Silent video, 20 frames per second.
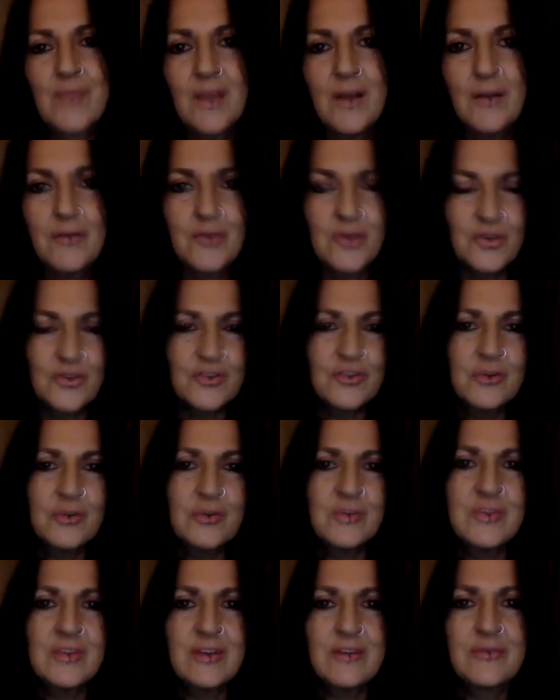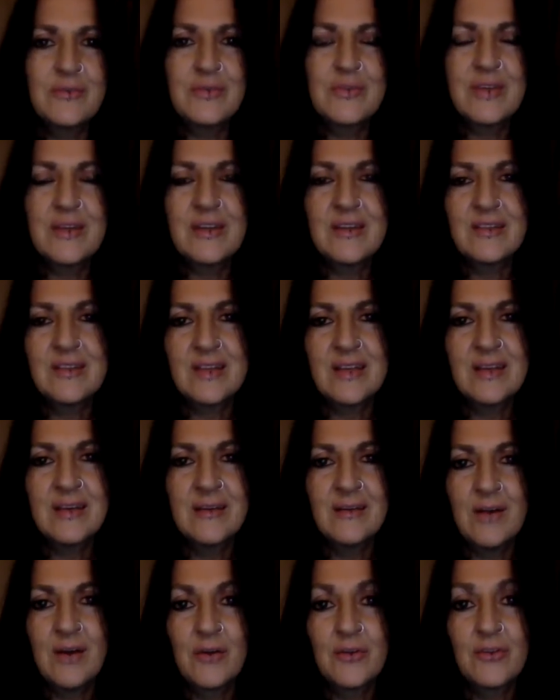Of course, no one's left with
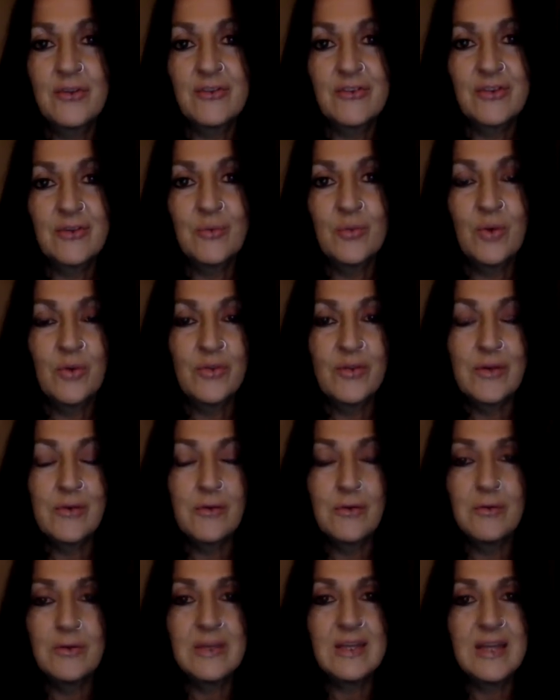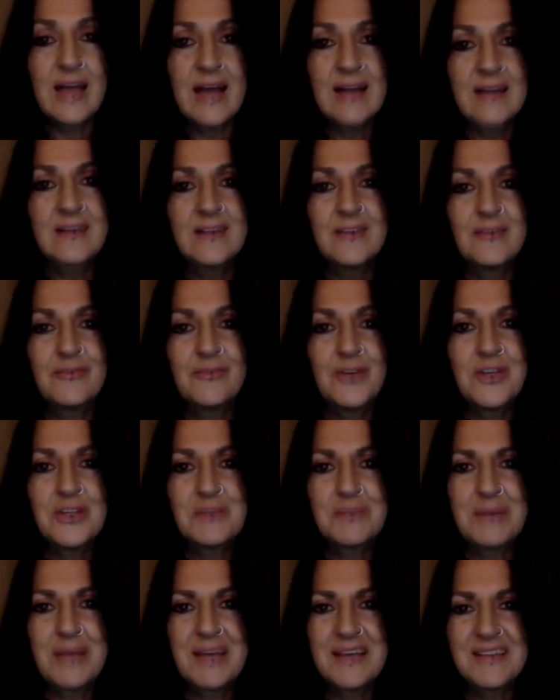anything other than what they already had in the
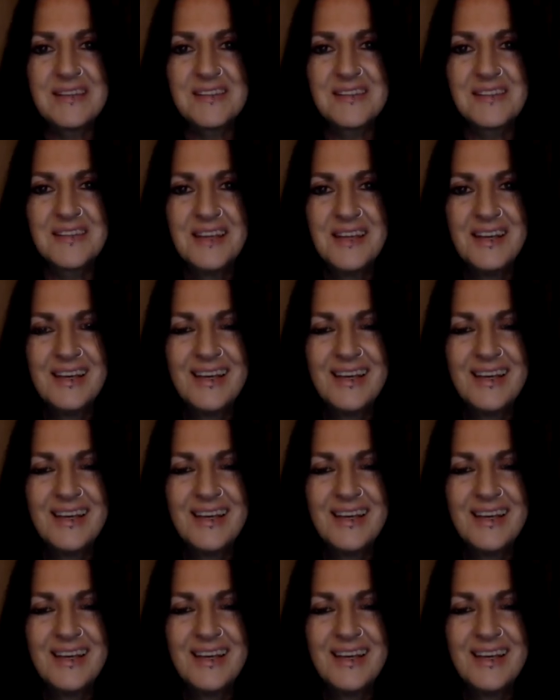first place,